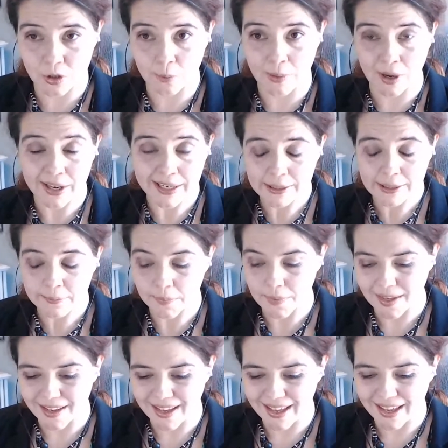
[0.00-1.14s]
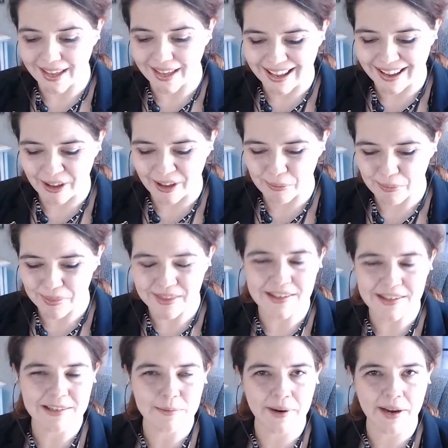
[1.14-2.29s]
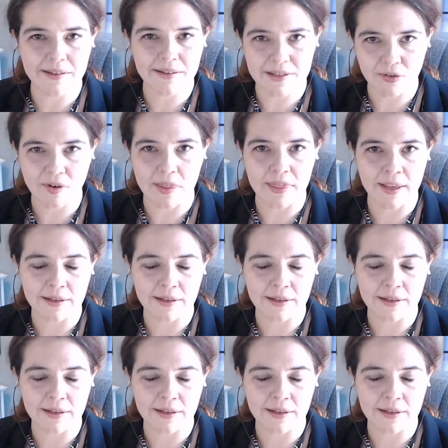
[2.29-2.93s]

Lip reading: body? This is because different things